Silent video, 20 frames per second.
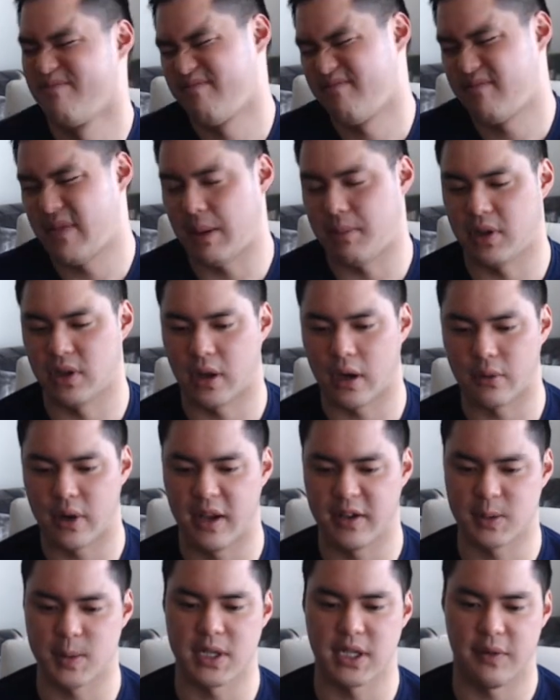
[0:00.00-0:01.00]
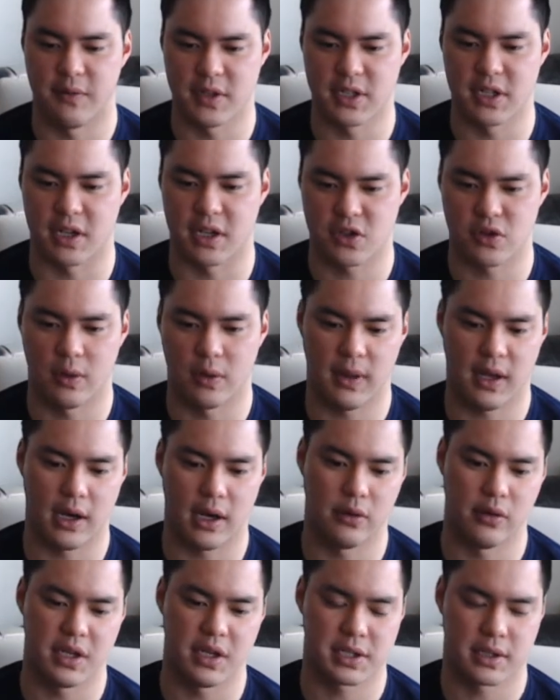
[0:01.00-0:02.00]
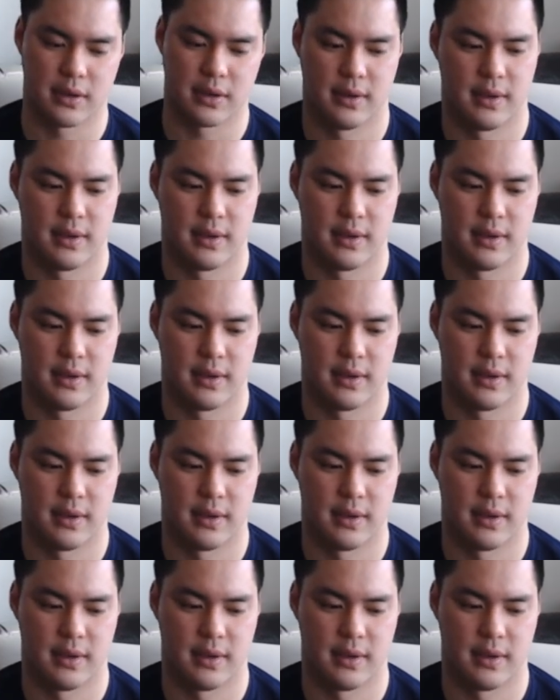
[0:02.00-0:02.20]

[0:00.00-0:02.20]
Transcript: Maybe not, right? Especially if it's extremely high risk.